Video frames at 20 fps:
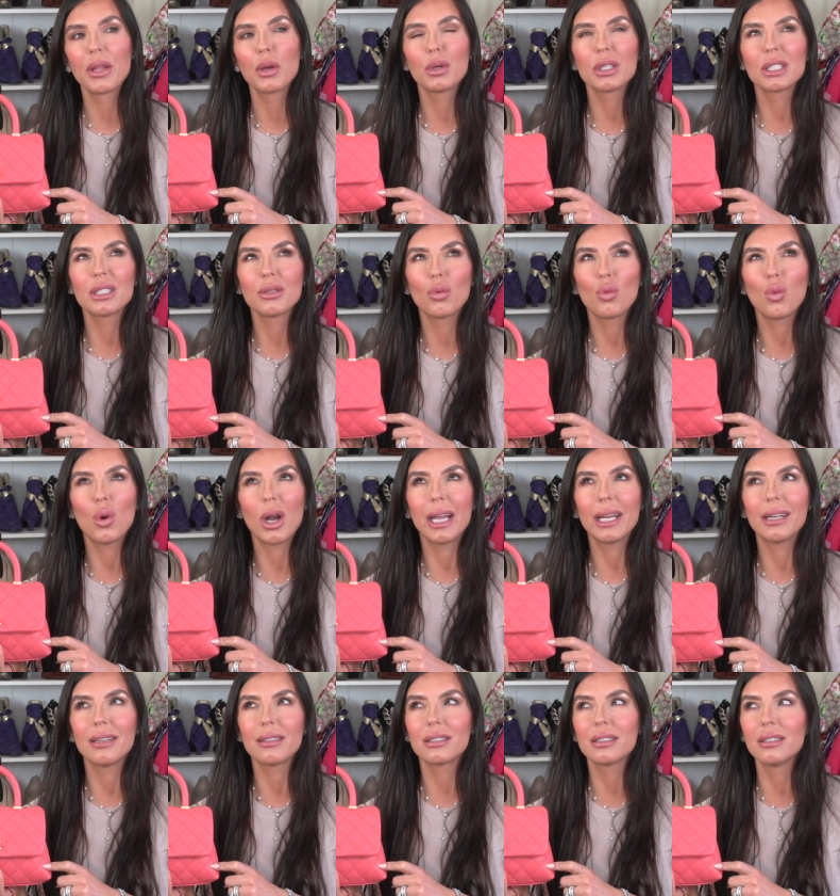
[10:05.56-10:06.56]
It wasn't
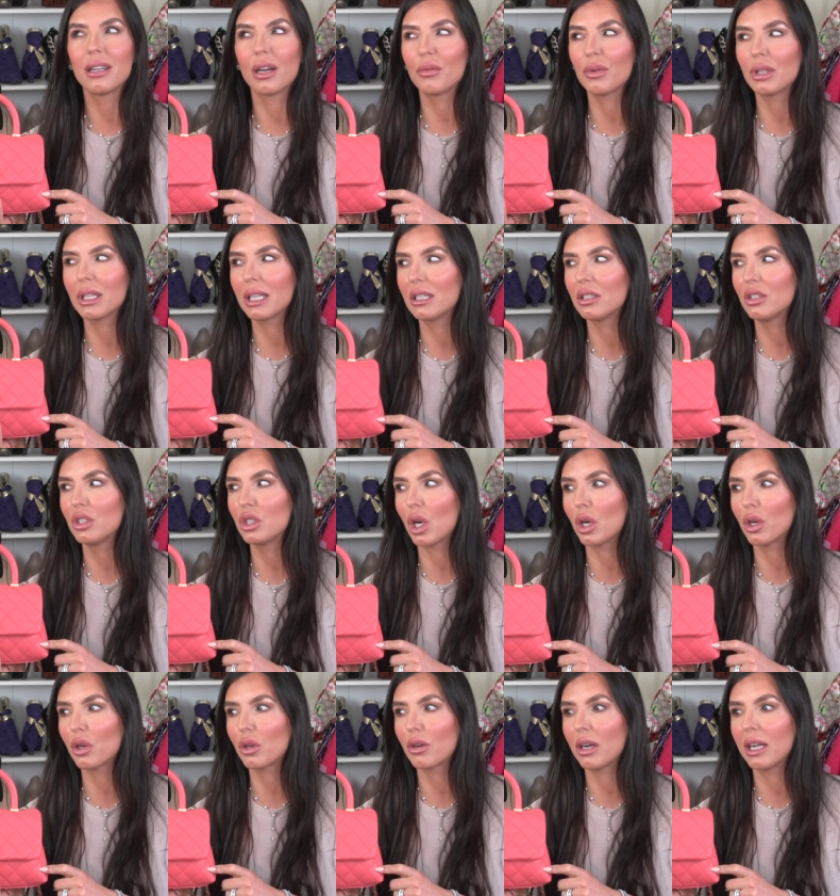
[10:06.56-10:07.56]
white. It's not really a
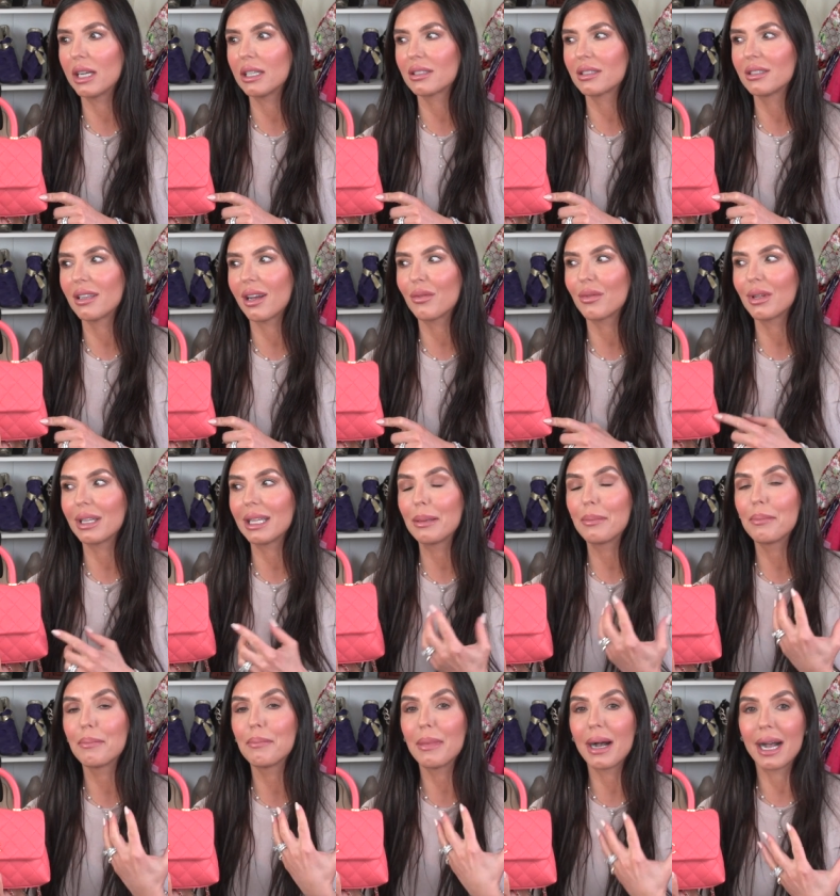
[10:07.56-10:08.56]
dark gray. It's not really
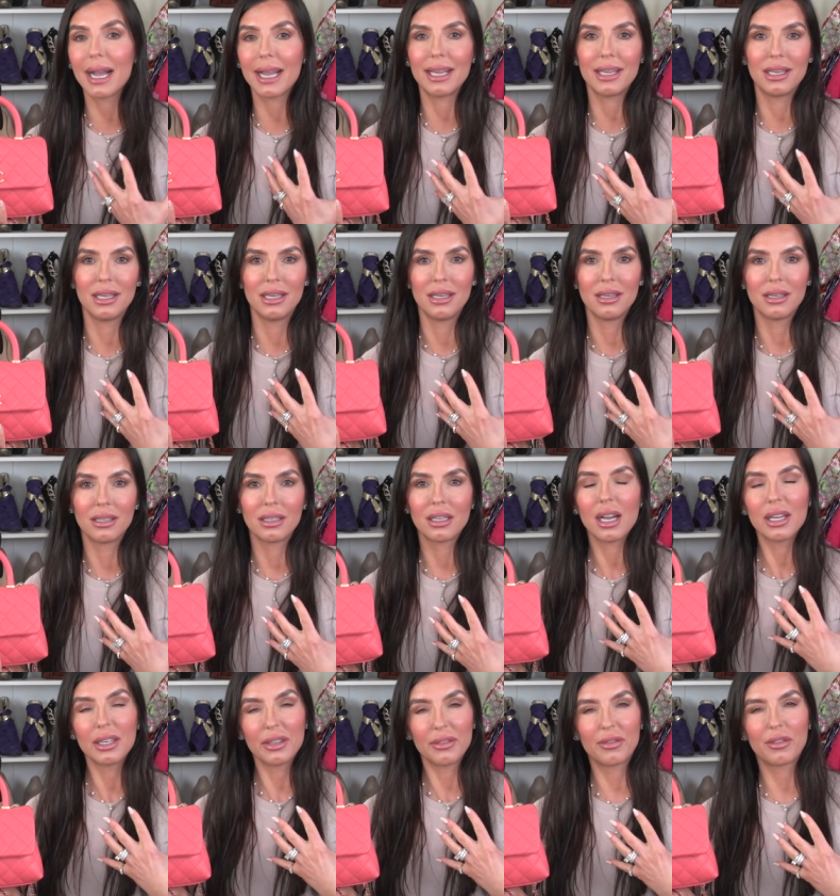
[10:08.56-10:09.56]
my
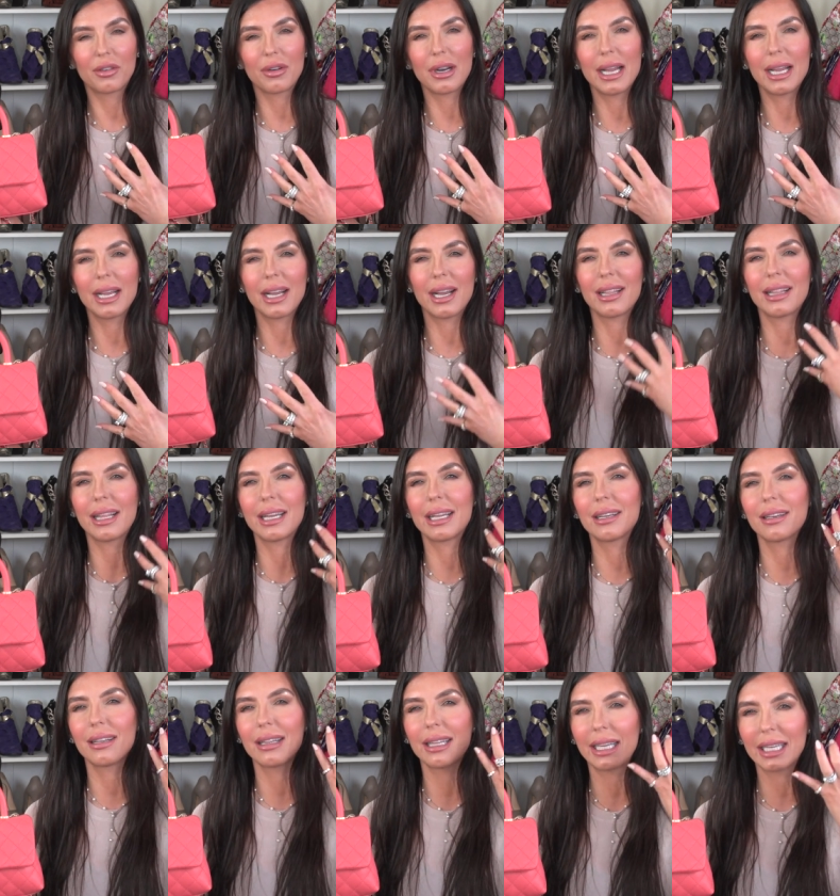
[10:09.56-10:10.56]
kind of gray. I
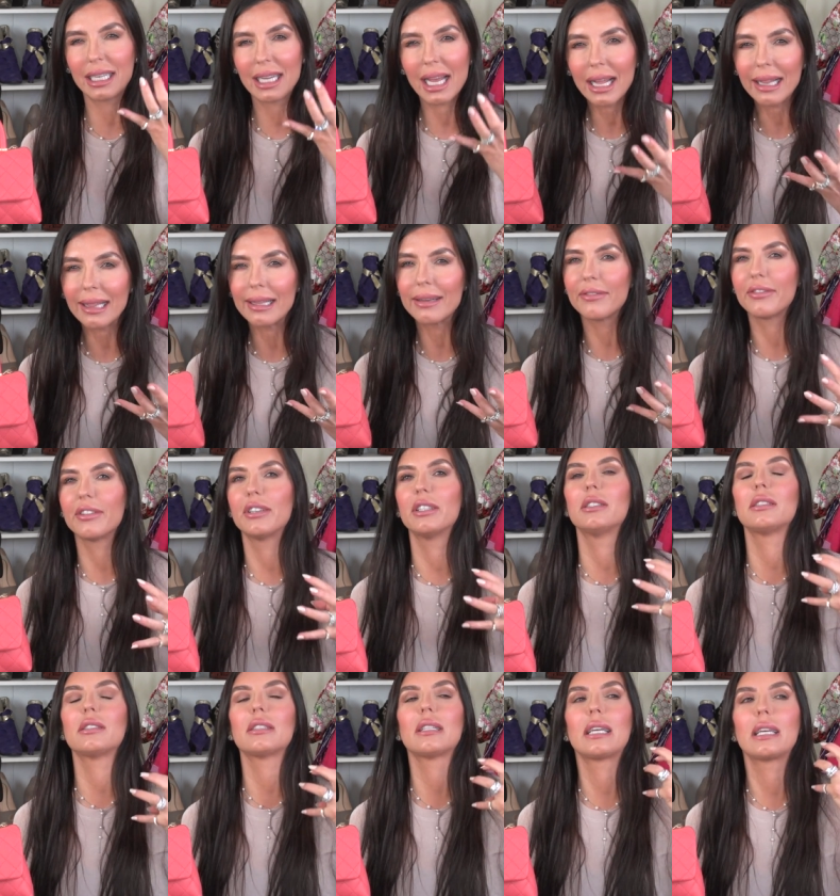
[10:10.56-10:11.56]
like like an
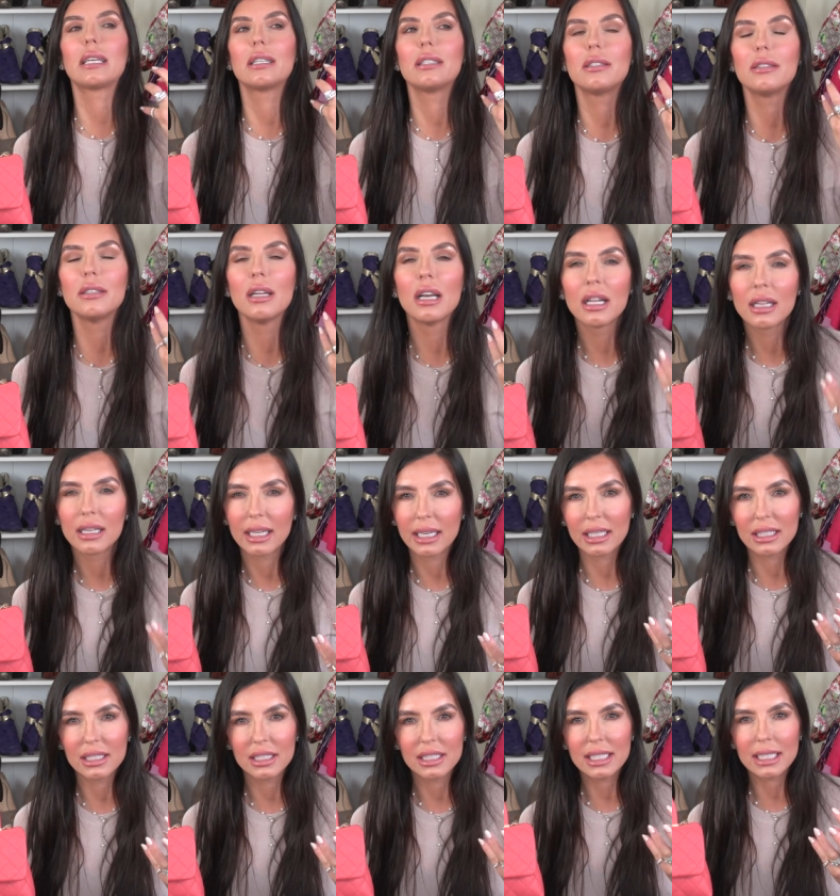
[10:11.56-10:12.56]
elephant, like a like
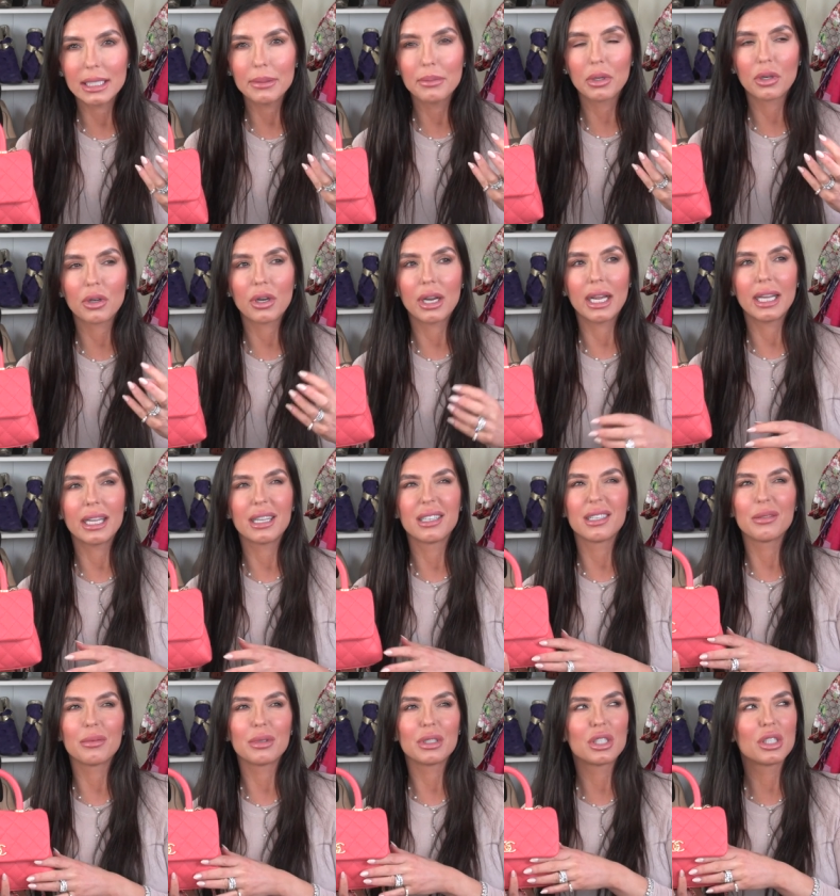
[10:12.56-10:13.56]
a deep gray, and
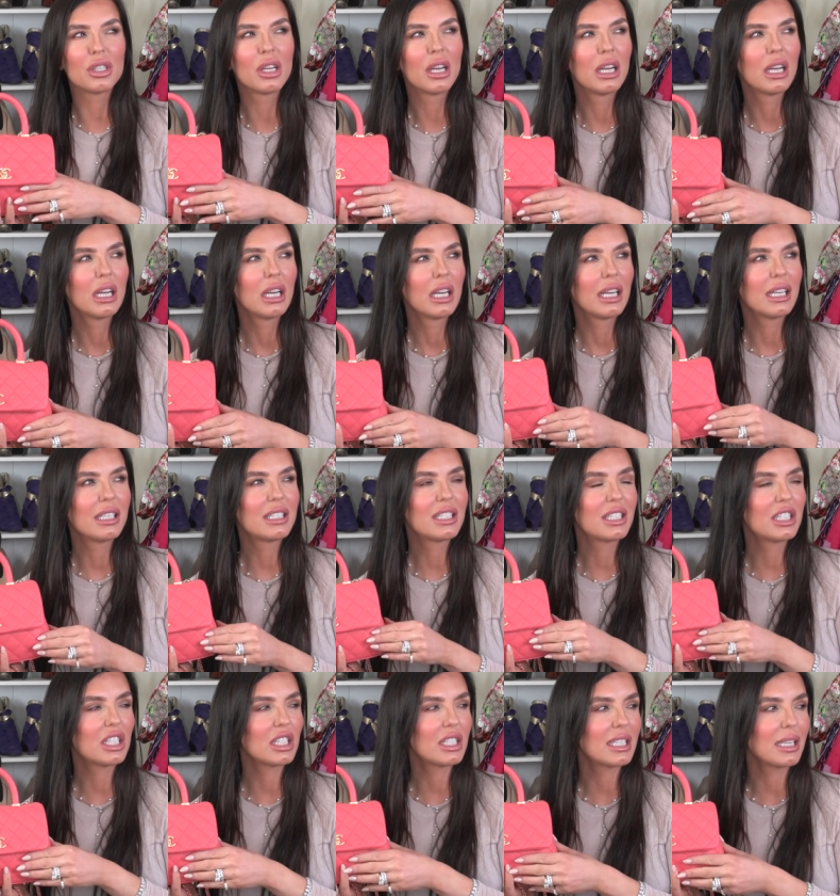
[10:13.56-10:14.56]
it was it
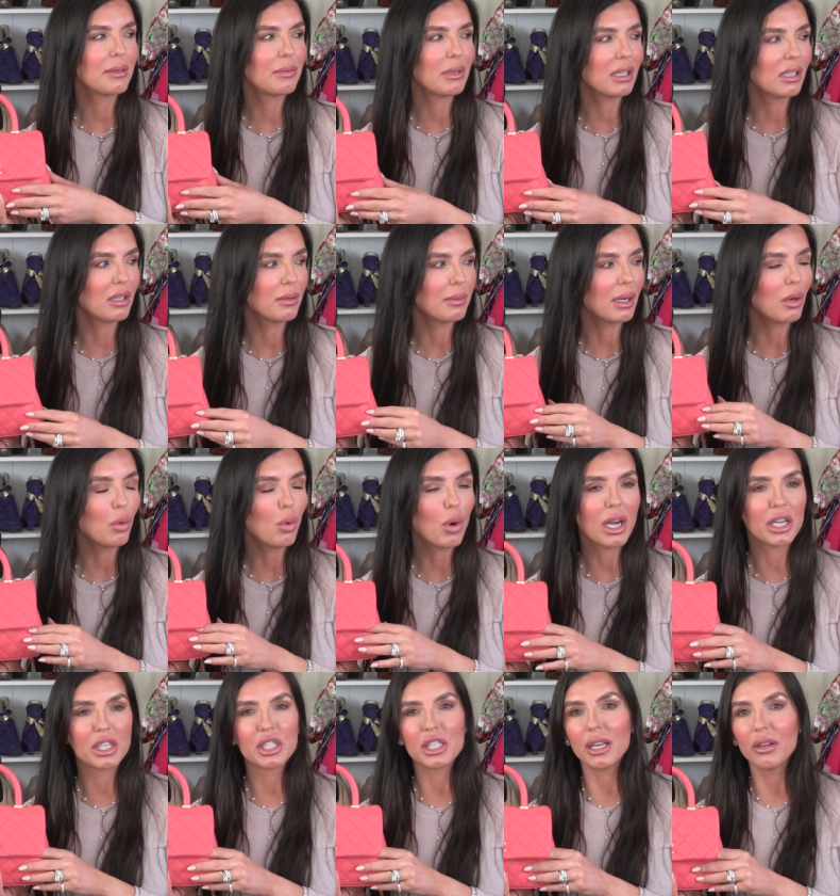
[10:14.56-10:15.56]
just seemed a little bit
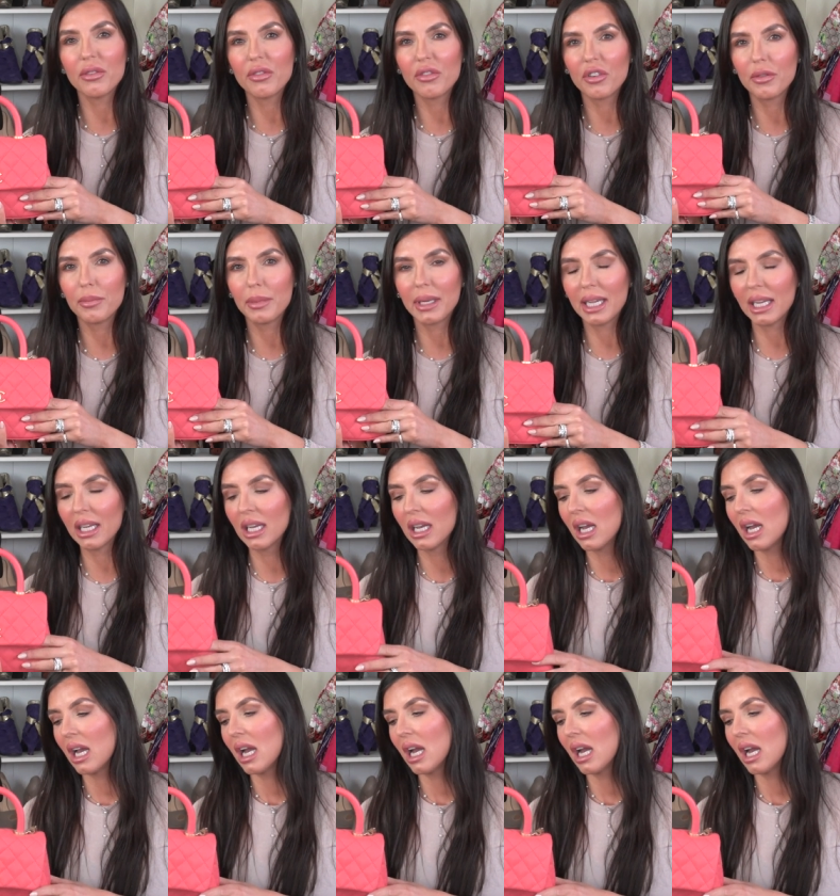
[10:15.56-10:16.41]
washed out for me.